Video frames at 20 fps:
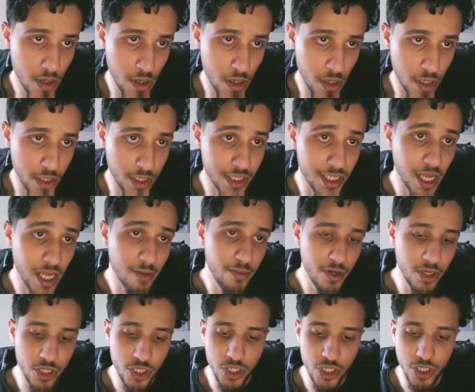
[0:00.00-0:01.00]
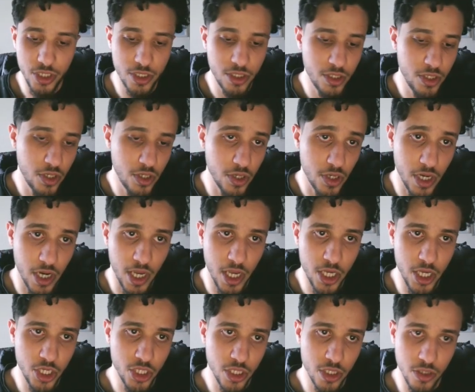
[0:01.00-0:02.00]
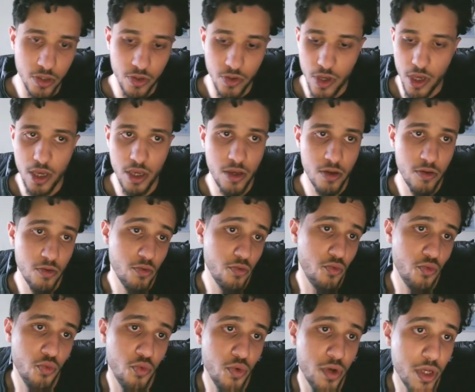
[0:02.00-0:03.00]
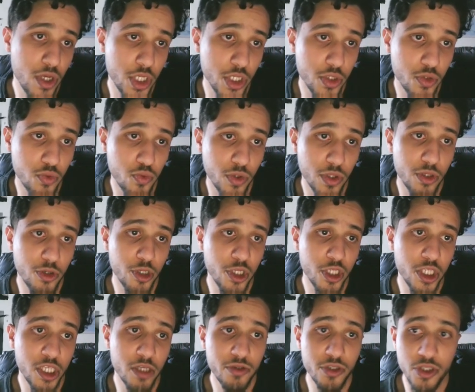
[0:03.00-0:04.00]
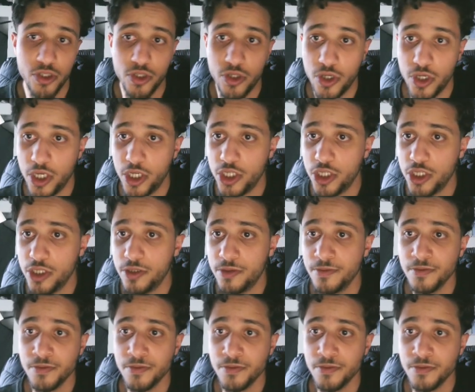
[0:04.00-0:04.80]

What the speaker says: established connection. Okay, we just want to establish a connection.